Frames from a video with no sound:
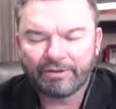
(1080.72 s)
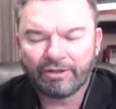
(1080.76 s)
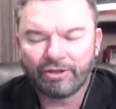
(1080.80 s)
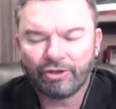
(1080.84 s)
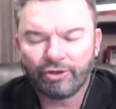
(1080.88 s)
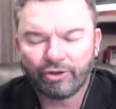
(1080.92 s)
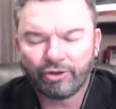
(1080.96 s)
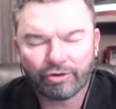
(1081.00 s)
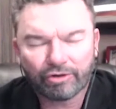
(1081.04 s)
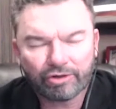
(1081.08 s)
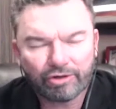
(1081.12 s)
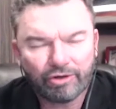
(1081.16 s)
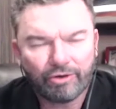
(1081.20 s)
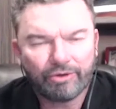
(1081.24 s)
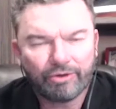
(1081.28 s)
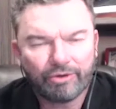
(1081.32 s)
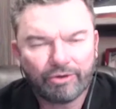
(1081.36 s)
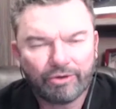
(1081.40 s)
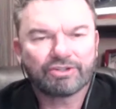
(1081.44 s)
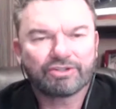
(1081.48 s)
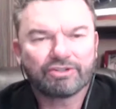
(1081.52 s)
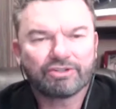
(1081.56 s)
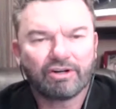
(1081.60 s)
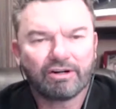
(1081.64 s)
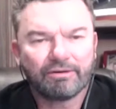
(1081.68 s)
you're going
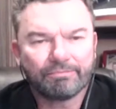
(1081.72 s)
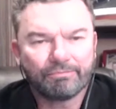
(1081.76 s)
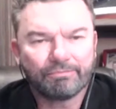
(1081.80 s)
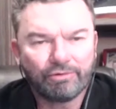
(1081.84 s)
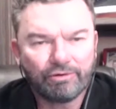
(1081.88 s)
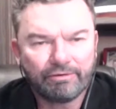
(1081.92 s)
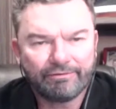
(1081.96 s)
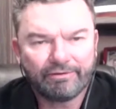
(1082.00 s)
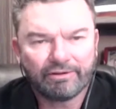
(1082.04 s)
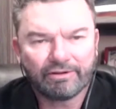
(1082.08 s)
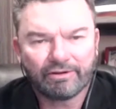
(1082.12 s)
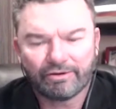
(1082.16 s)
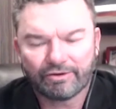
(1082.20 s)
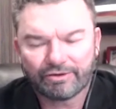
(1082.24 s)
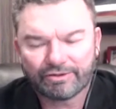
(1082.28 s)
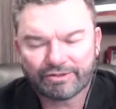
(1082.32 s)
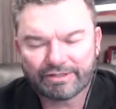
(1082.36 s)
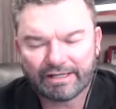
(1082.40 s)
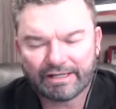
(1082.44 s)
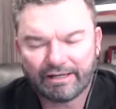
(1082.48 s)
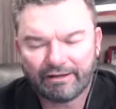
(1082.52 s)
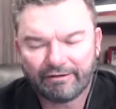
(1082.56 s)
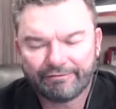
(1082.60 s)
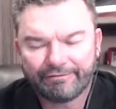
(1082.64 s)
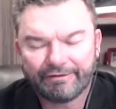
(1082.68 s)
to start moving
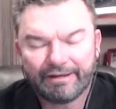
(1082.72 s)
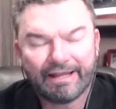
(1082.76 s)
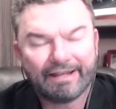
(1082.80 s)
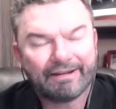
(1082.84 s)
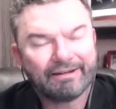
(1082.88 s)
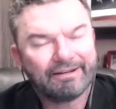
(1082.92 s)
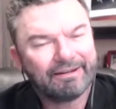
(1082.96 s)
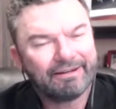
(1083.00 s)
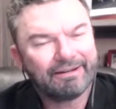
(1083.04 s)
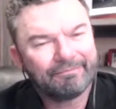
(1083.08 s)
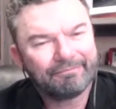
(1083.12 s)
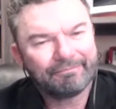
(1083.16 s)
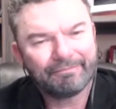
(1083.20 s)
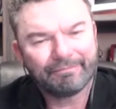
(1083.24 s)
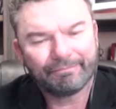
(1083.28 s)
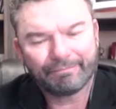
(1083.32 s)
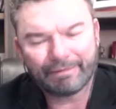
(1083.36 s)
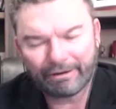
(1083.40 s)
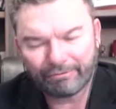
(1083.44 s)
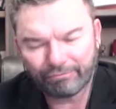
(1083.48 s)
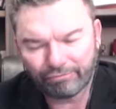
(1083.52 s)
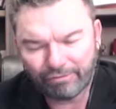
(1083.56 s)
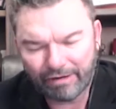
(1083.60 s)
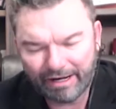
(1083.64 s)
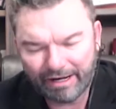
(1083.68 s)
yourself, and
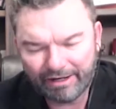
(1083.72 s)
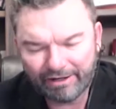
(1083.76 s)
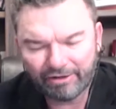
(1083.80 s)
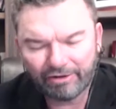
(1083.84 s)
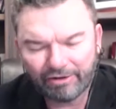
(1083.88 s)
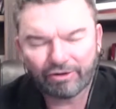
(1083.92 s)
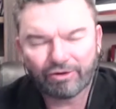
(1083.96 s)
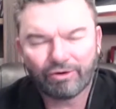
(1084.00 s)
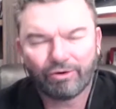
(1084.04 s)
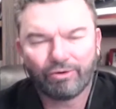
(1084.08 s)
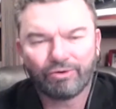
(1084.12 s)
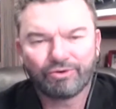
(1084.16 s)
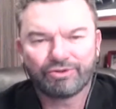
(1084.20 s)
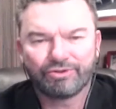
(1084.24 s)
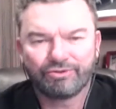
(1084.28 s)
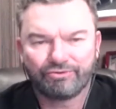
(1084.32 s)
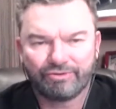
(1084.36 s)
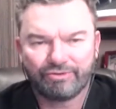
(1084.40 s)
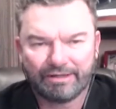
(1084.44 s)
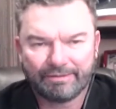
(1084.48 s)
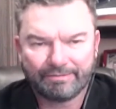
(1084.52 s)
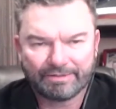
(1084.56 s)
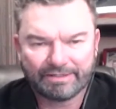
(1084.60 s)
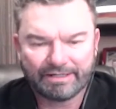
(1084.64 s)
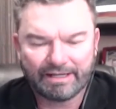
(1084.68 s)
by writing your goals and
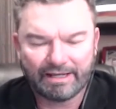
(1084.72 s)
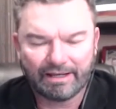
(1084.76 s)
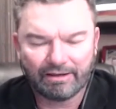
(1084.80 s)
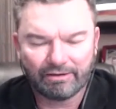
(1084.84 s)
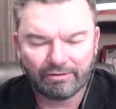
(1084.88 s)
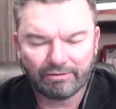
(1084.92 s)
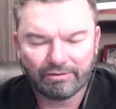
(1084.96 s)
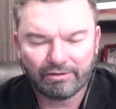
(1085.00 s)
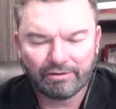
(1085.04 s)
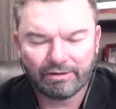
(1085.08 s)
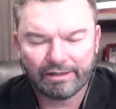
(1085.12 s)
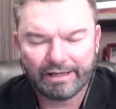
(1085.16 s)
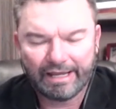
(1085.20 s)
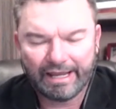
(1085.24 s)
dreams down,